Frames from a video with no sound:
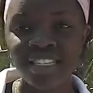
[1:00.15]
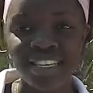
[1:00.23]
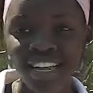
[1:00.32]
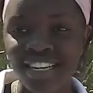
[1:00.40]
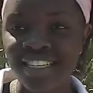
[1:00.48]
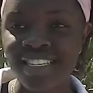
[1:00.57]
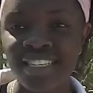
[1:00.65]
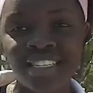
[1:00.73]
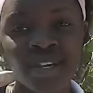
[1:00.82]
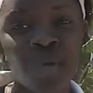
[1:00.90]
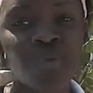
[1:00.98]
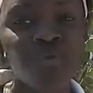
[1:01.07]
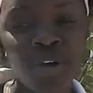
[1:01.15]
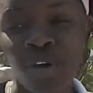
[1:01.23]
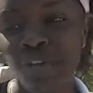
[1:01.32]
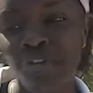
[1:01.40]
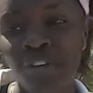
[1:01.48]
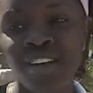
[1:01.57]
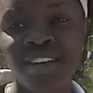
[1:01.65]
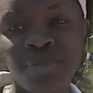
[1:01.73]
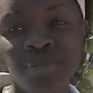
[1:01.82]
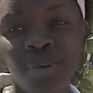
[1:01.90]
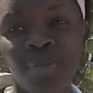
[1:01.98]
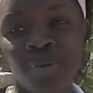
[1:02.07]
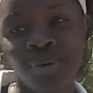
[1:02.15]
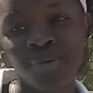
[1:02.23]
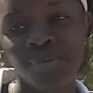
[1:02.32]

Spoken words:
sunny city, with very friendly people.